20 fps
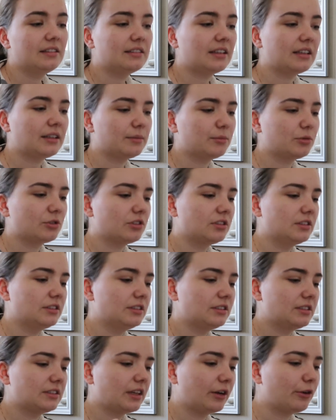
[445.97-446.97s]
like the more
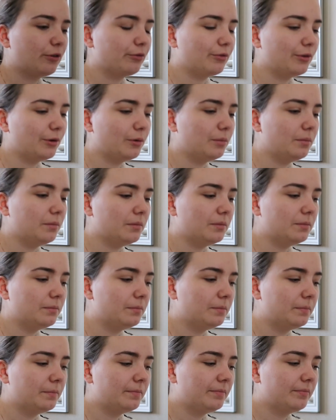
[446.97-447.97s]
styrofoam
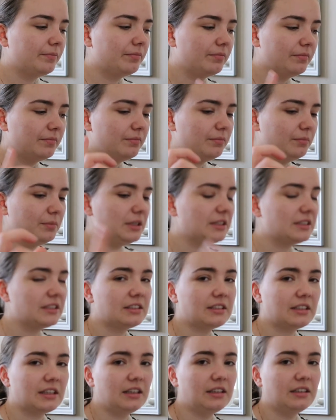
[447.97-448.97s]

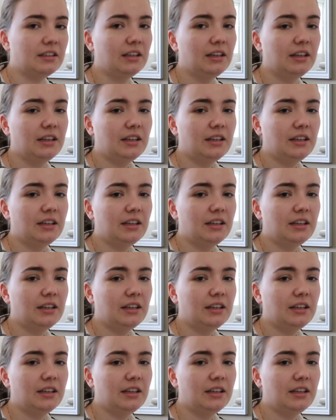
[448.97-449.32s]
pieces in,